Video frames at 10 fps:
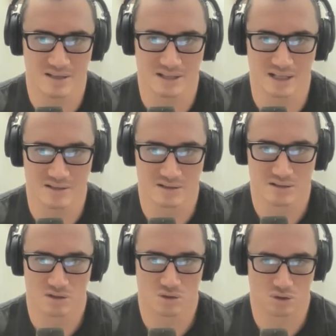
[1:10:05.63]
that
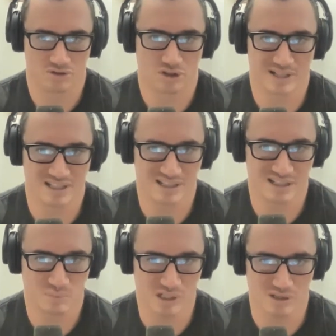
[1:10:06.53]
authority
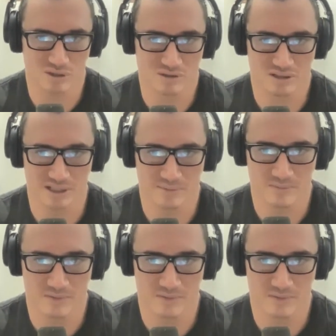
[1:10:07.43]
can be a good thing,